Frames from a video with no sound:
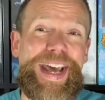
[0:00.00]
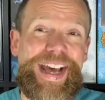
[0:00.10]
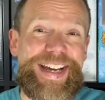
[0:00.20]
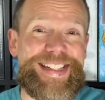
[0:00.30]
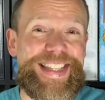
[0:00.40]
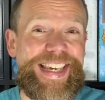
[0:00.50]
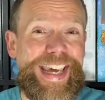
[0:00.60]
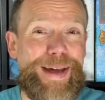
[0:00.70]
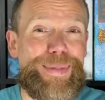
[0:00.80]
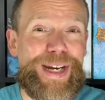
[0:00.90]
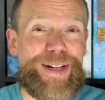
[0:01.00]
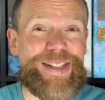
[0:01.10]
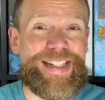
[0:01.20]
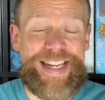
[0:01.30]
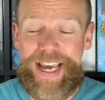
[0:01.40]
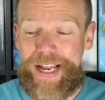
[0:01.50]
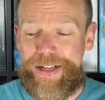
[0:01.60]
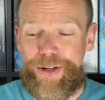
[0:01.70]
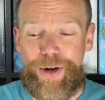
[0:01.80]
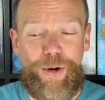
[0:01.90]
as the game nears its end,
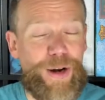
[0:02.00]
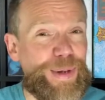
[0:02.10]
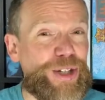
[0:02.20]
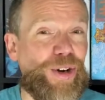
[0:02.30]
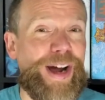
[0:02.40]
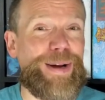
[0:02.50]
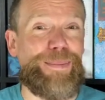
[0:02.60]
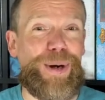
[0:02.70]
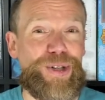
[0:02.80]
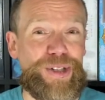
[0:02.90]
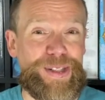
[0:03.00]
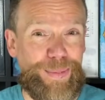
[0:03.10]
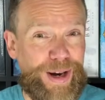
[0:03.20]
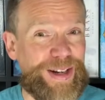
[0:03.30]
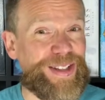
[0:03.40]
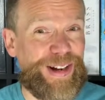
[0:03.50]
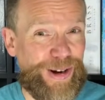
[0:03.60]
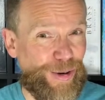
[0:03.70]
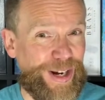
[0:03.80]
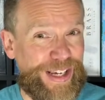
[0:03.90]
you're going to be trying to purchase some cards that are
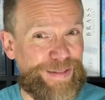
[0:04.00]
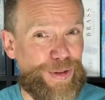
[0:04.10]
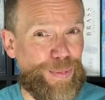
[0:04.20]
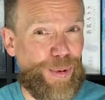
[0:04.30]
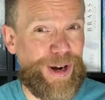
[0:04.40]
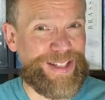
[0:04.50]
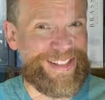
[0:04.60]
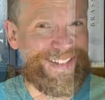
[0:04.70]
going to give you points.